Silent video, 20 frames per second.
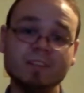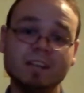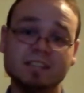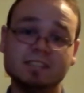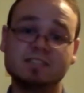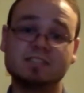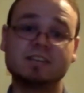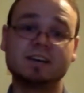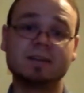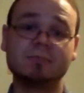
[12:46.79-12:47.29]

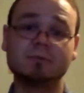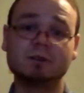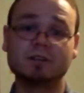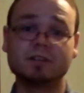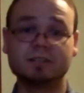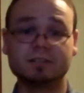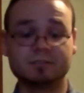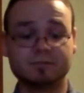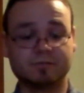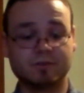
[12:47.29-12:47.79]
instead we're
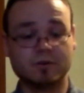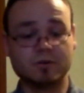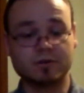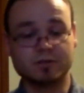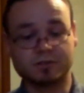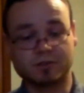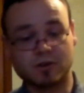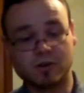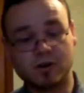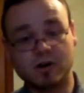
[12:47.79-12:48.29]
going to
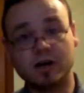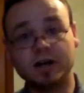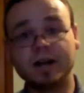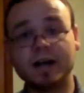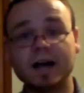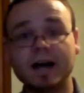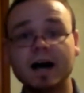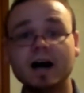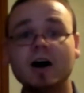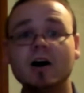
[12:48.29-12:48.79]
focus on
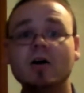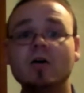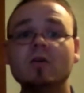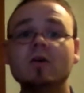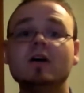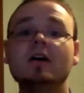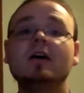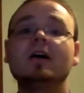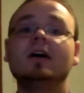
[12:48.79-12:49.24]
how